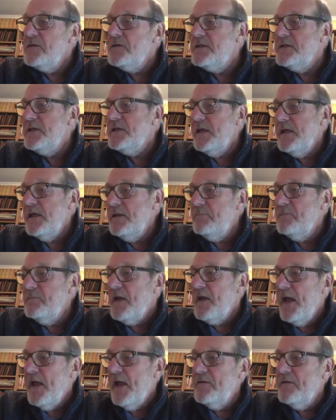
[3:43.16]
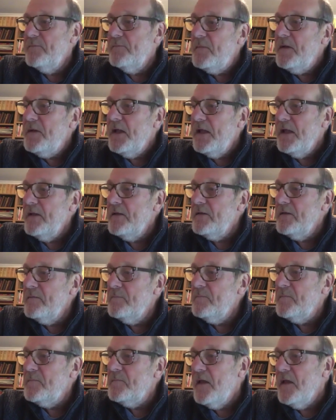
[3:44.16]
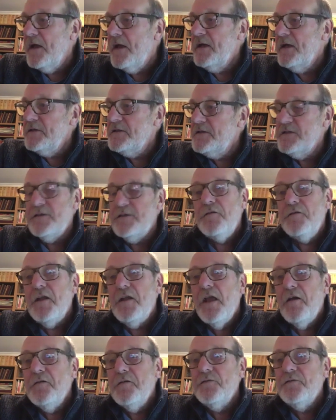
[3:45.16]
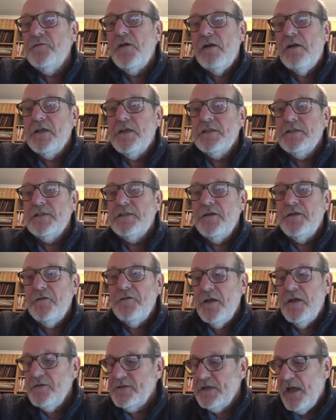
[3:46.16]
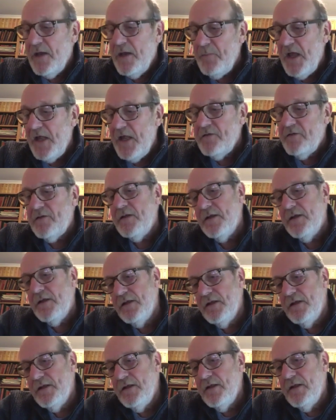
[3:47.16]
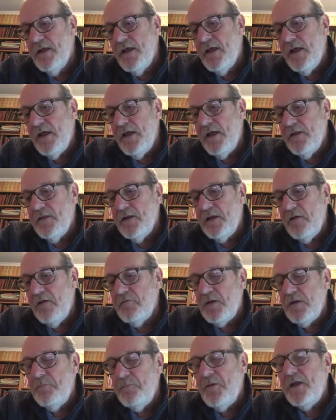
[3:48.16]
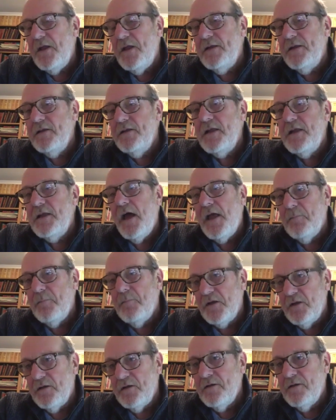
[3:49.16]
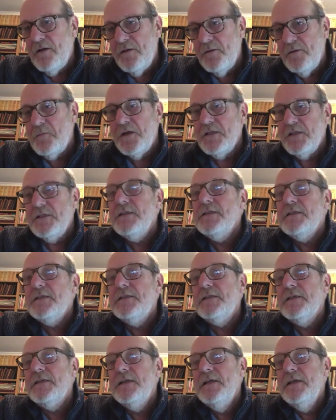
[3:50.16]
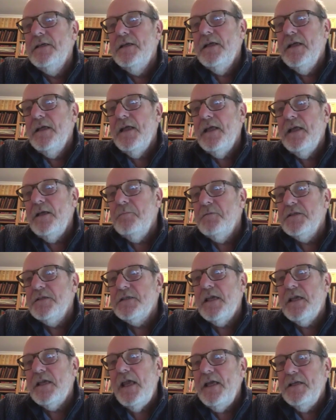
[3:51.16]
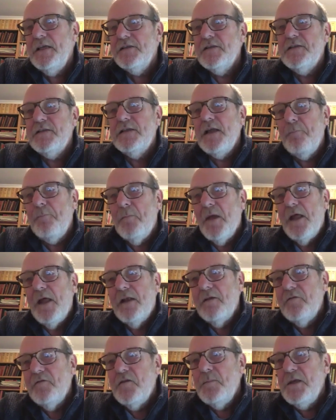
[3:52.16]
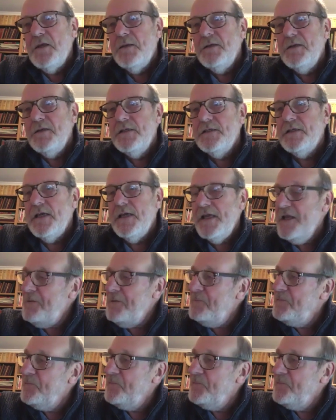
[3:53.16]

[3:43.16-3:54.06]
see Dad in studios, various studios, and I met the lovely Peter Diamond once. He was King Stuntman of the BBC.